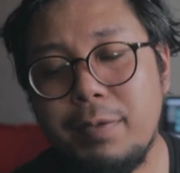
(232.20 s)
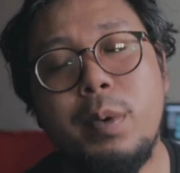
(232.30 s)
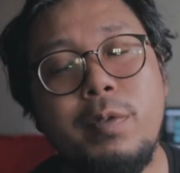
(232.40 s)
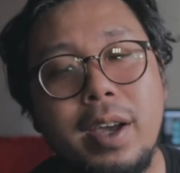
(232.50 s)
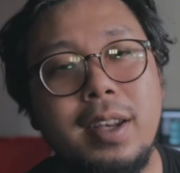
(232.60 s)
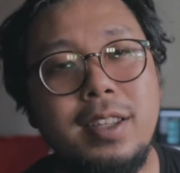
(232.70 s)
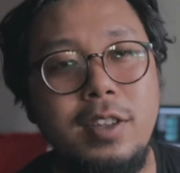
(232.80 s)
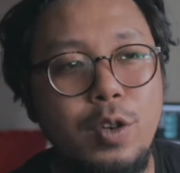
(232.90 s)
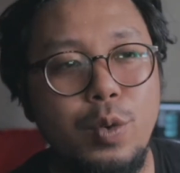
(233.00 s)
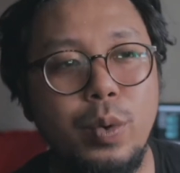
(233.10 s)
provided
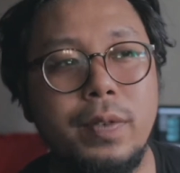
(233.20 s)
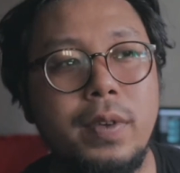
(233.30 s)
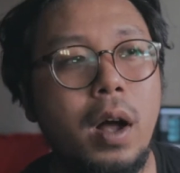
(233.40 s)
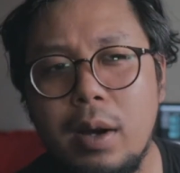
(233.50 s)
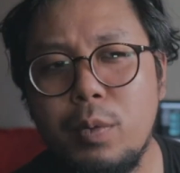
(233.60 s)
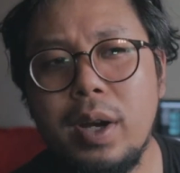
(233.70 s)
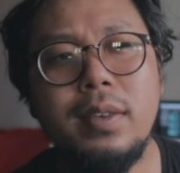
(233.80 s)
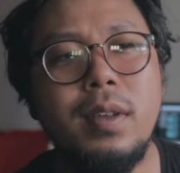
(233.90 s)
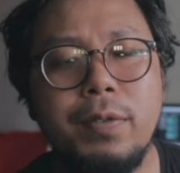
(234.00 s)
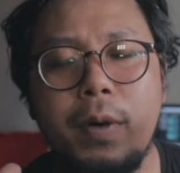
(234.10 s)
you with the
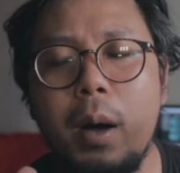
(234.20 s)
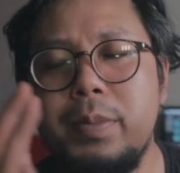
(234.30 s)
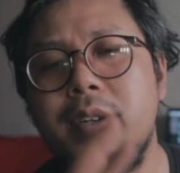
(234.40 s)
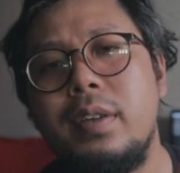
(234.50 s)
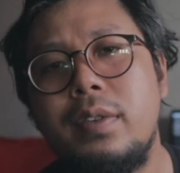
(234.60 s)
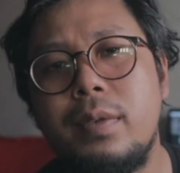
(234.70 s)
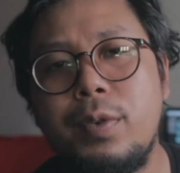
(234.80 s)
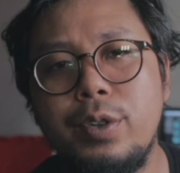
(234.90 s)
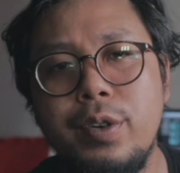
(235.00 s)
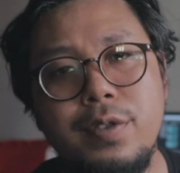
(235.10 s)
arrays of options
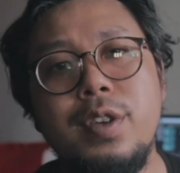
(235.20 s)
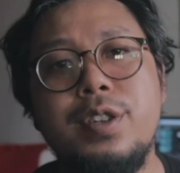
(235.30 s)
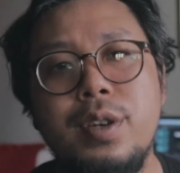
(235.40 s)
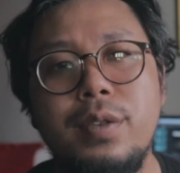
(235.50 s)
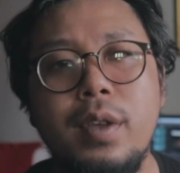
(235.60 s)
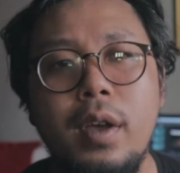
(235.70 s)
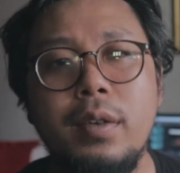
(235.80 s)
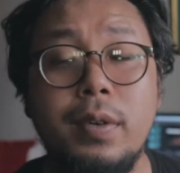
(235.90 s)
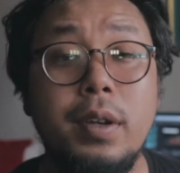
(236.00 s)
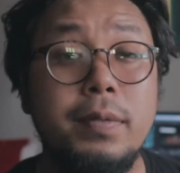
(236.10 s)
for transitions
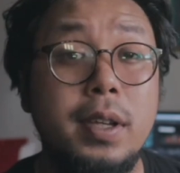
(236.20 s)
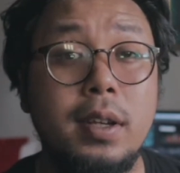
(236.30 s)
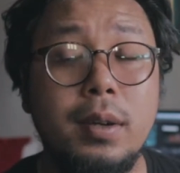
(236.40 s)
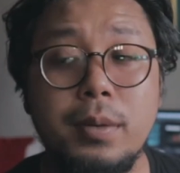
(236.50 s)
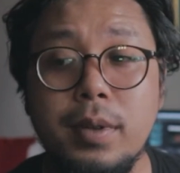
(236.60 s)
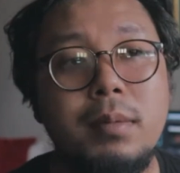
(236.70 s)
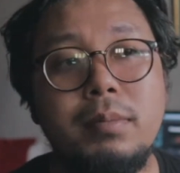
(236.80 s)
for your videos.